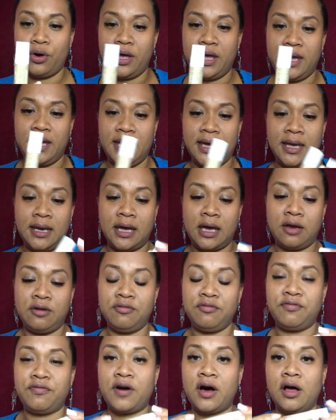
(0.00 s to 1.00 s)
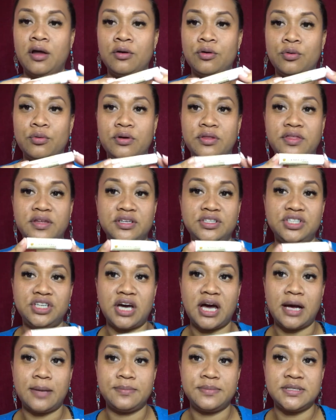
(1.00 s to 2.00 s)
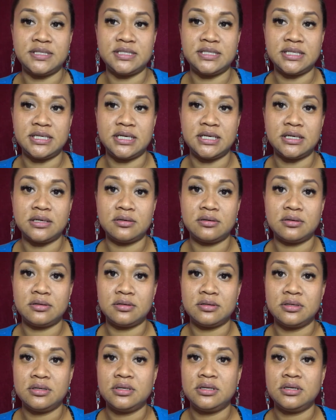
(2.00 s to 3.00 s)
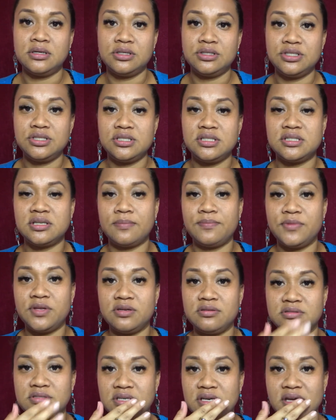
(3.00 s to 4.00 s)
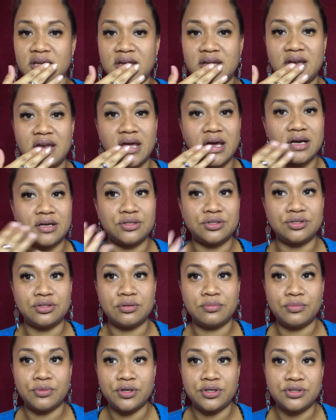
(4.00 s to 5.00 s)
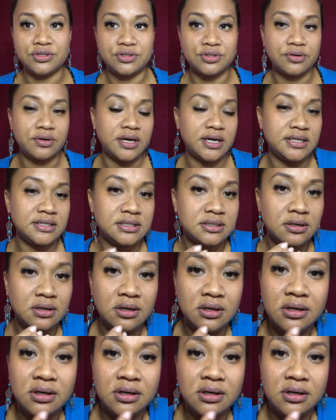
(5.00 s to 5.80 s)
ahead and follow with a chapstick, just something to get it extra moisturized.